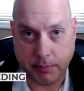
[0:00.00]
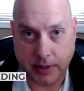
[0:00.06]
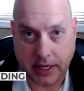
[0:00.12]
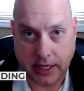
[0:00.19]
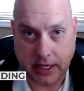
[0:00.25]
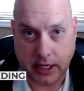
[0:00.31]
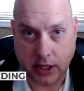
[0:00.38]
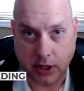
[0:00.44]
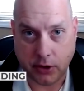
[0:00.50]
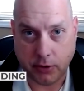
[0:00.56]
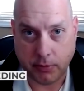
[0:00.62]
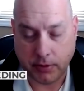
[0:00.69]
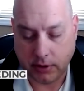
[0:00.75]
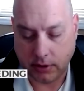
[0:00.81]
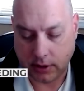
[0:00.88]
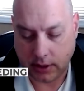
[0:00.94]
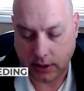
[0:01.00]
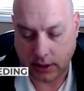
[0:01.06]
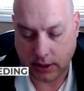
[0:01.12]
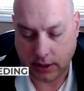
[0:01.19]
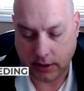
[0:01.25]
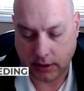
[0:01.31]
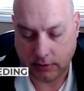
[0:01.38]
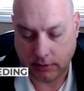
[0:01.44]
p.m
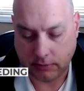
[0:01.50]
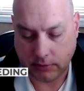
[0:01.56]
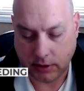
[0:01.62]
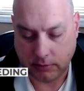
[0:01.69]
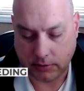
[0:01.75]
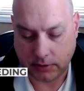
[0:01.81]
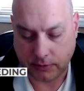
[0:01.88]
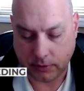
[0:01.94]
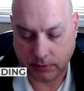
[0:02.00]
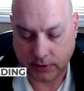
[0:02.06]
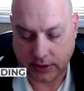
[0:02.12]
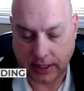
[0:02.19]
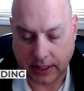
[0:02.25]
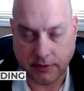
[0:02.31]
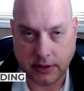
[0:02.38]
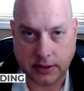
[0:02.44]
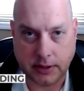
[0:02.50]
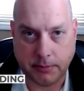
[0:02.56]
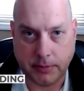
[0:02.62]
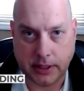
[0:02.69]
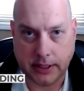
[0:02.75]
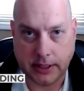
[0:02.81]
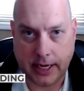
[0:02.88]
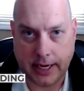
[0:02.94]
uh, from seven to
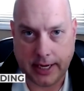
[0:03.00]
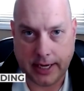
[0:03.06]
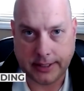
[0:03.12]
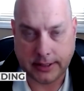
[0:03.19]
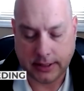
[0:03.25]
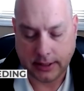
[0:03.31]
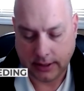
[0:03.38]
midnight.